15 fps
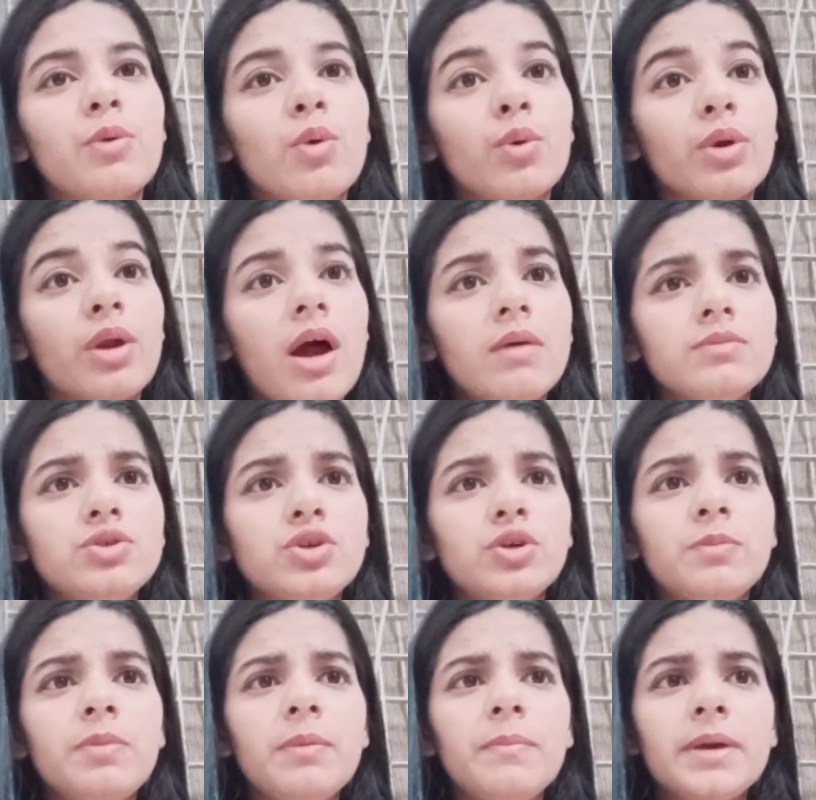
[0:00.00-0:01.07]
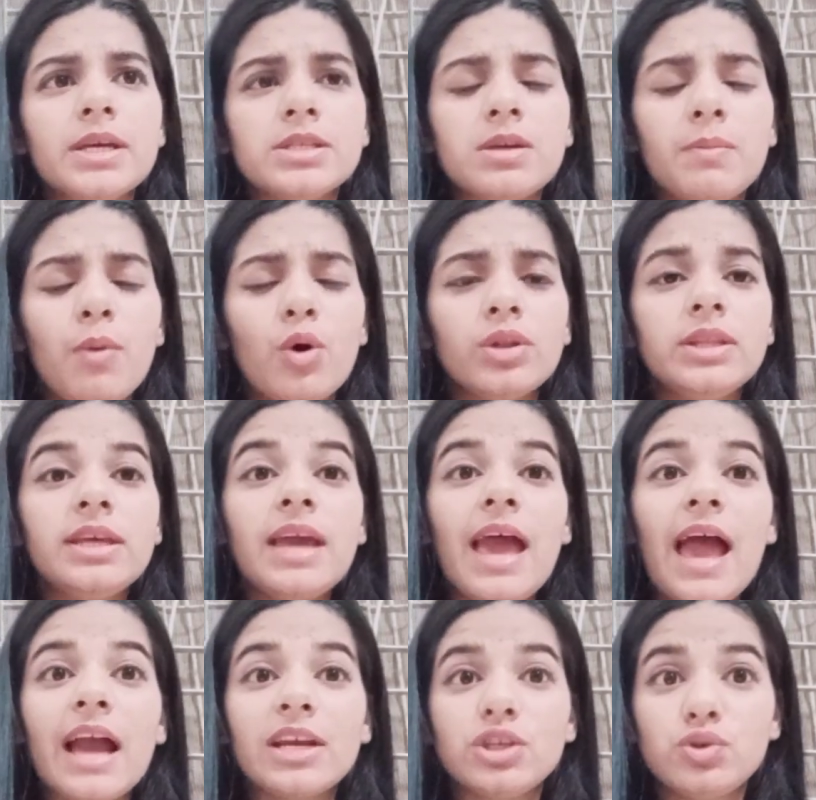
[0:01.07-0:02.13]
program should be based upon the
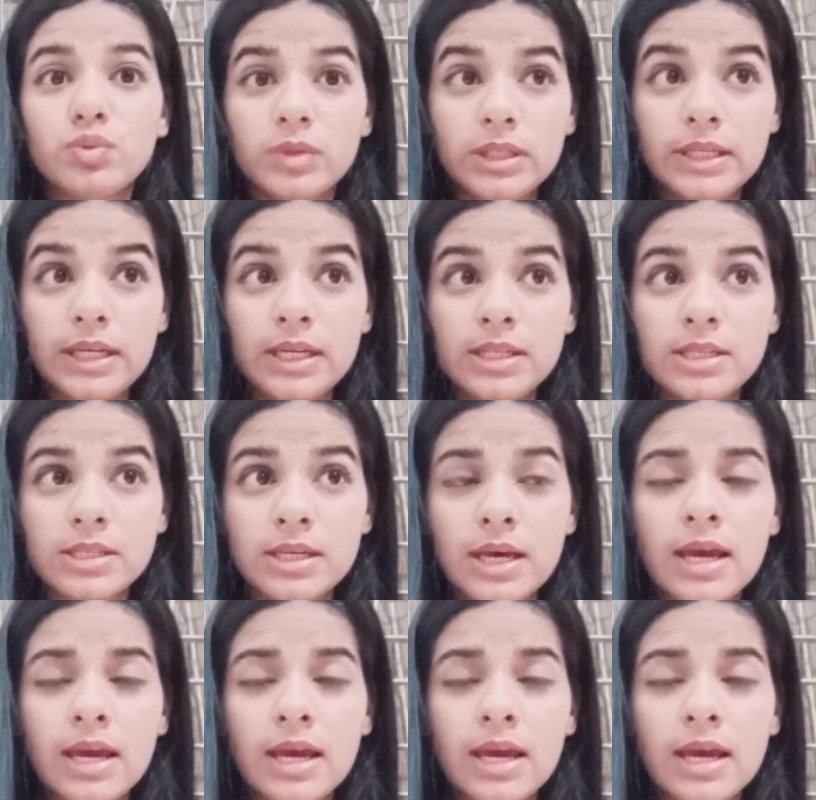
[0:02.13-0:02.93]
actual needs,